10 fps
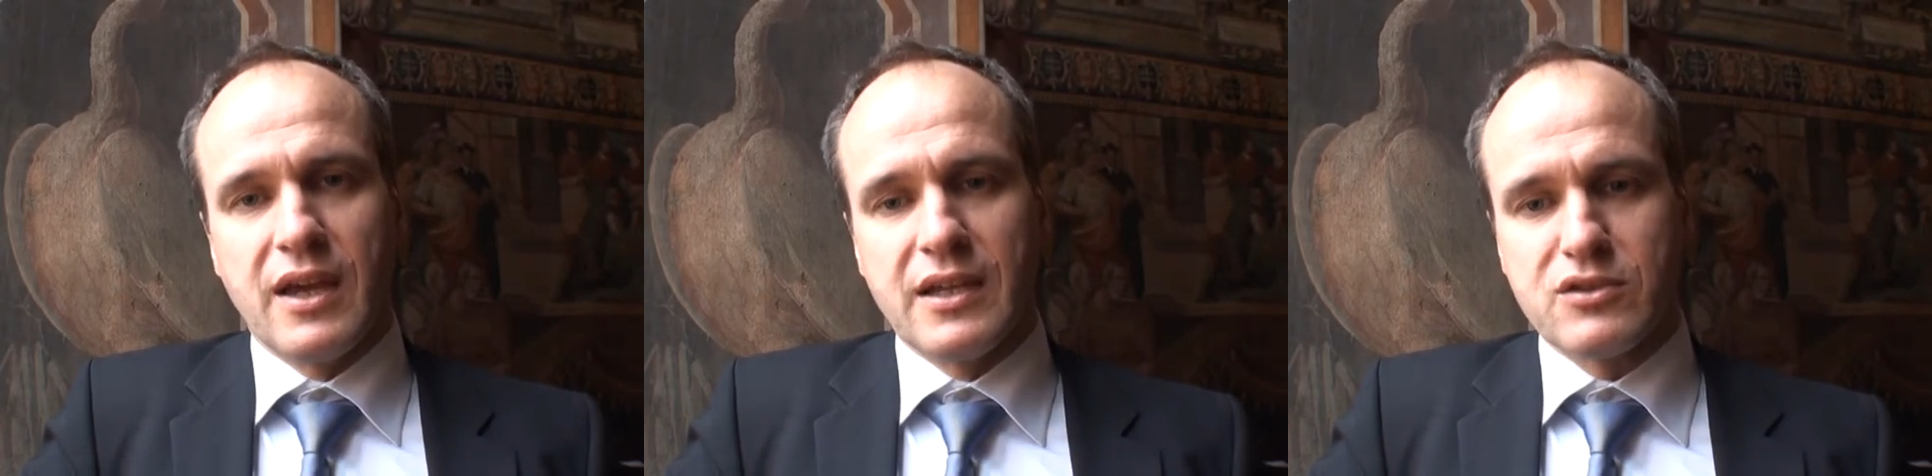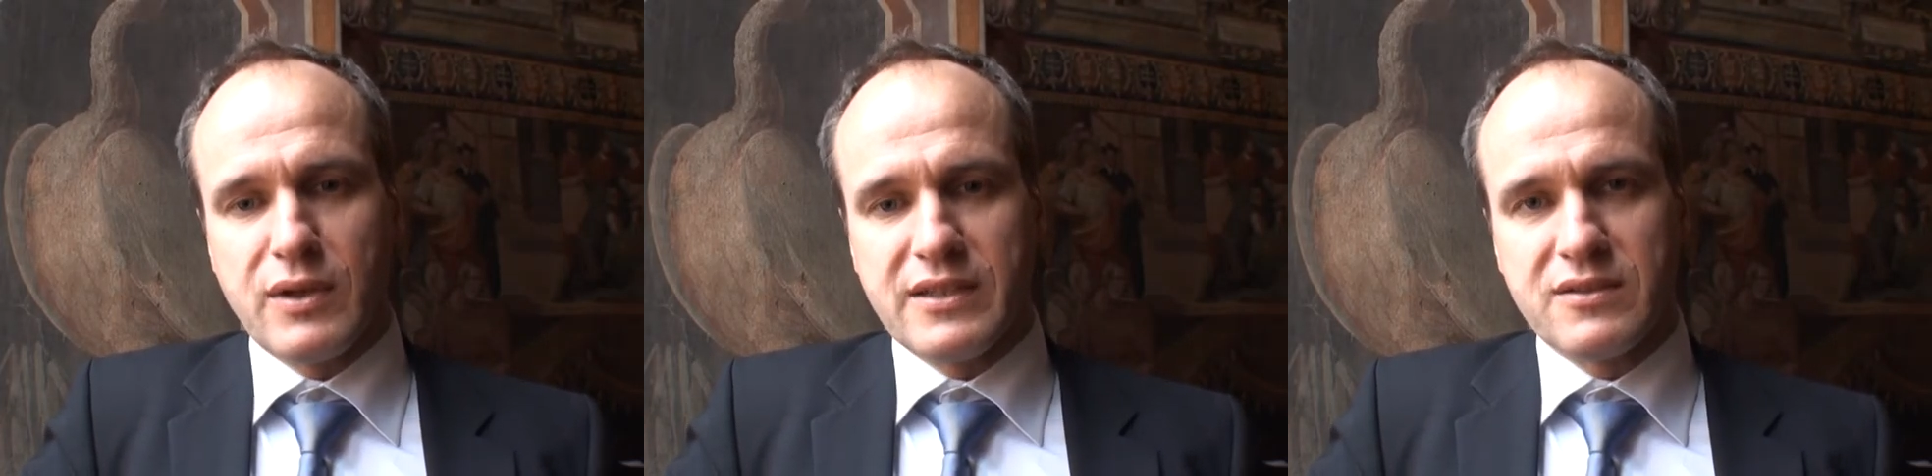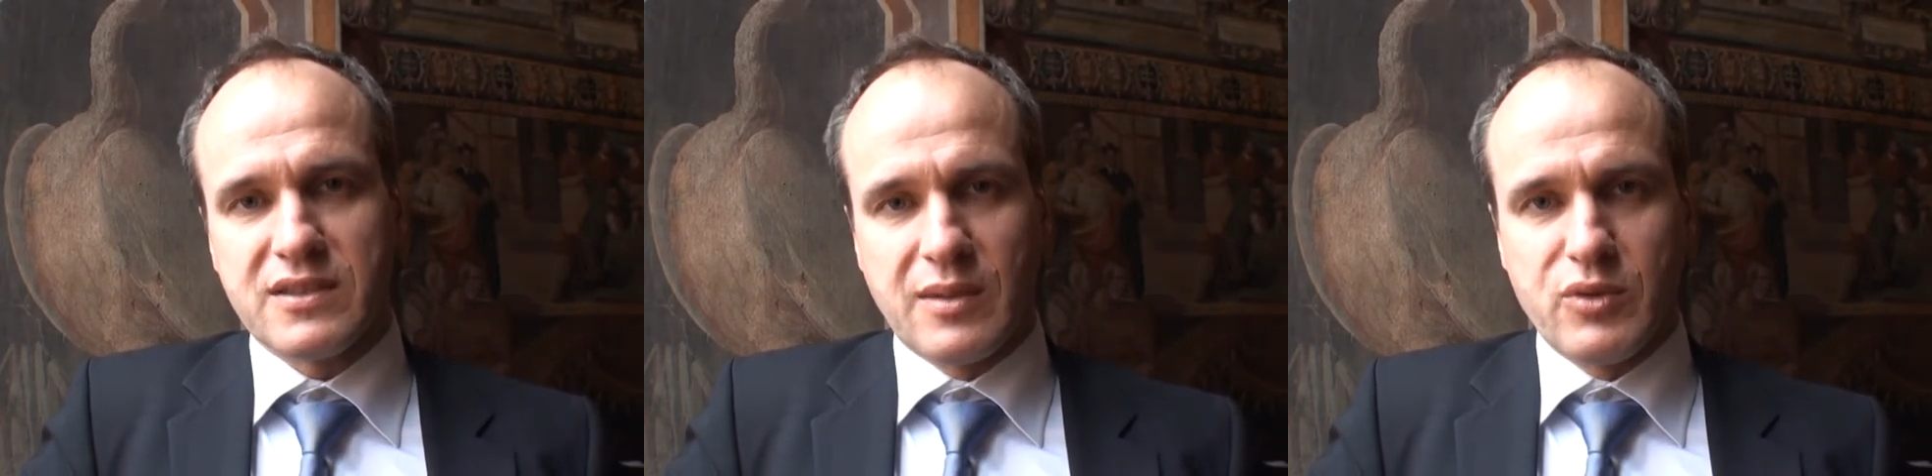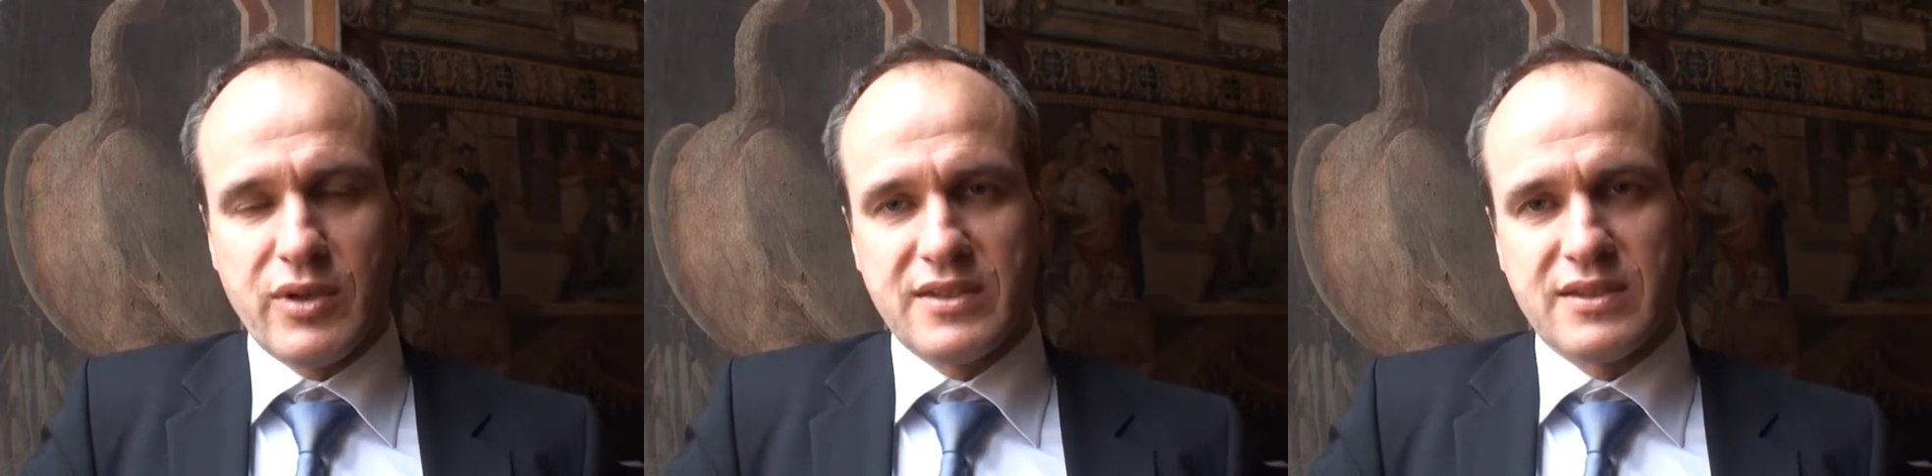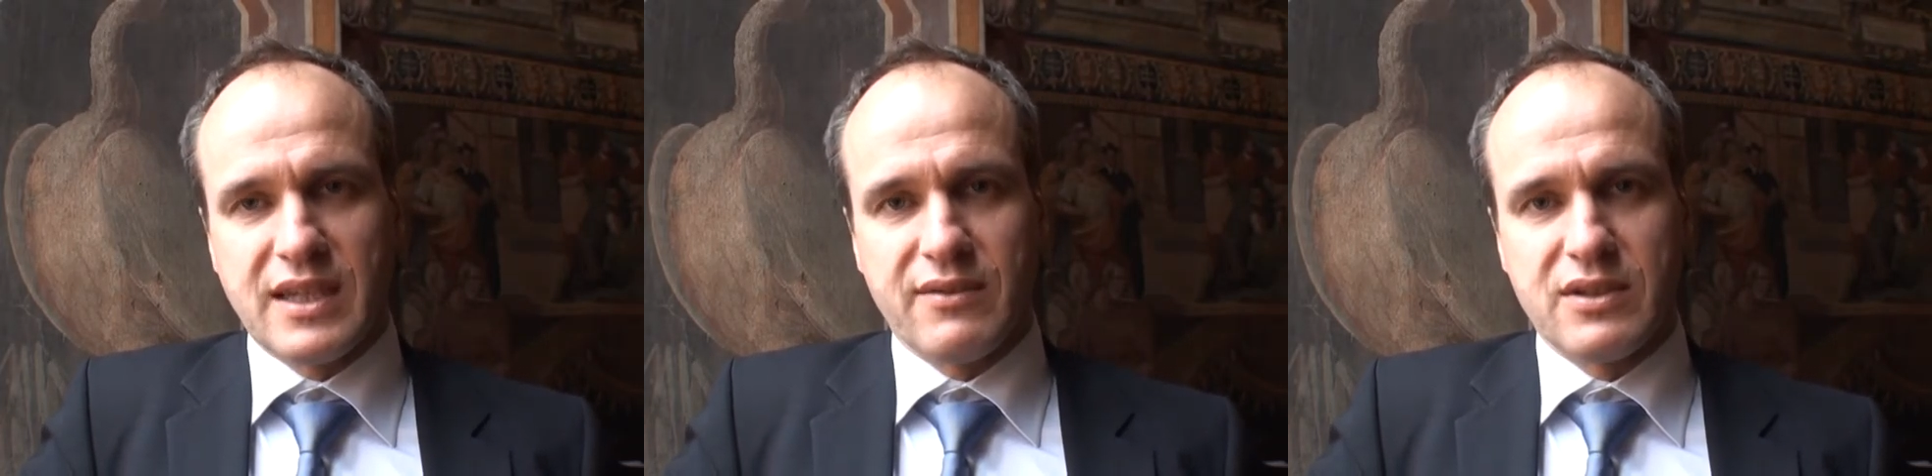and try to
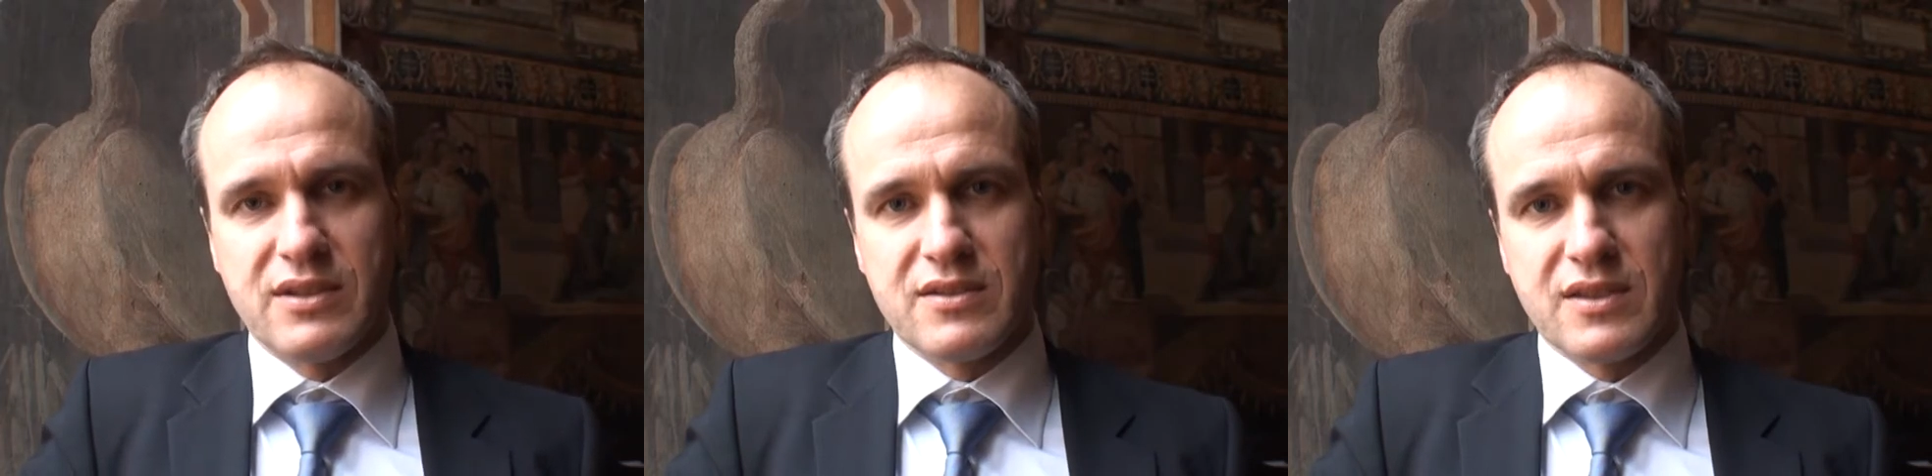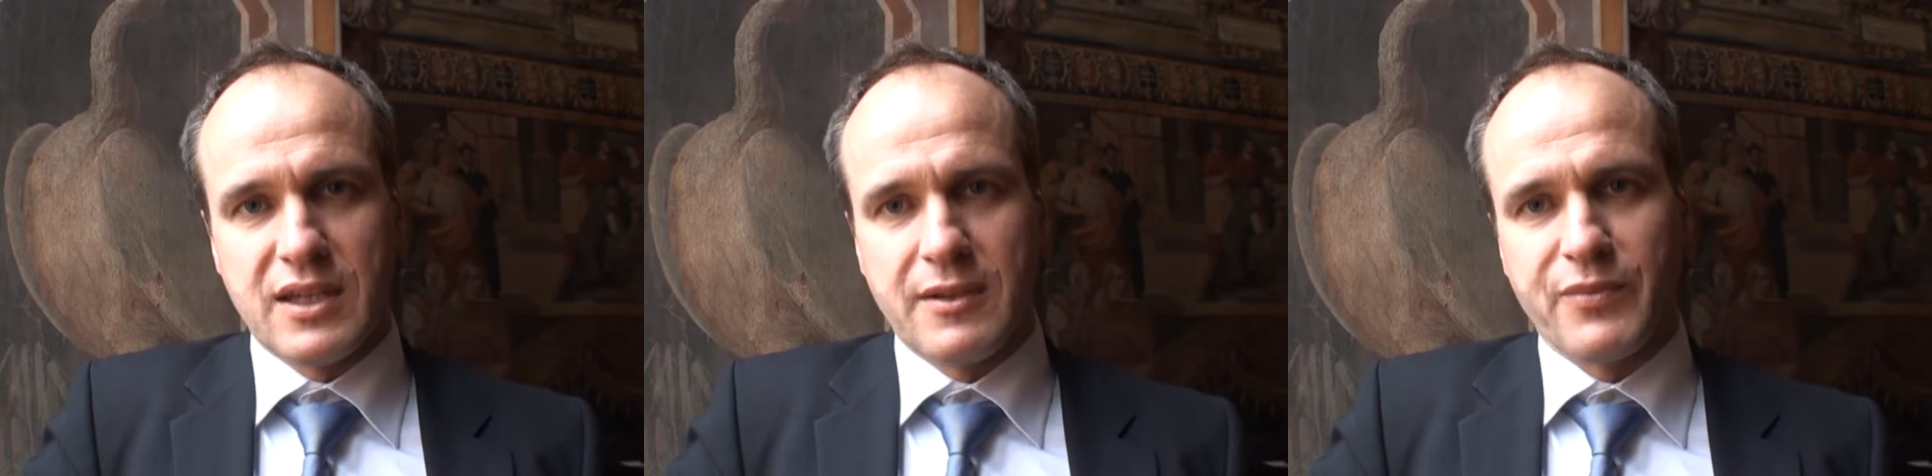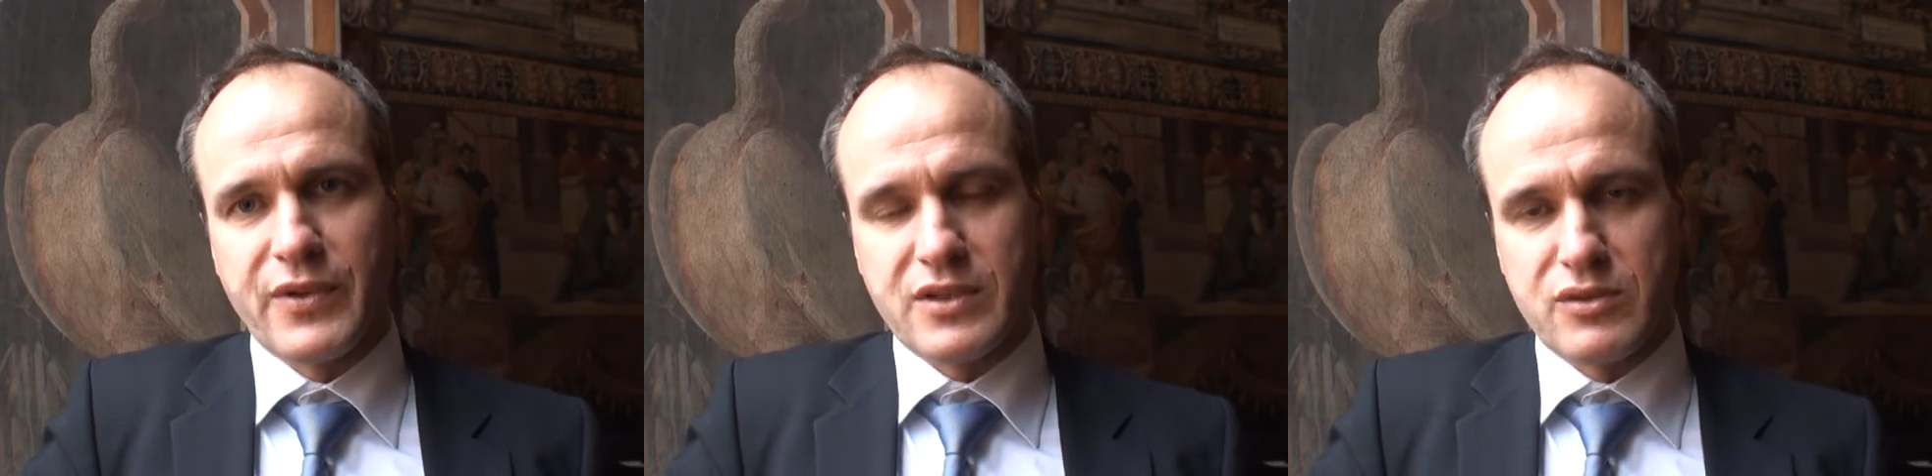summarize the evidence in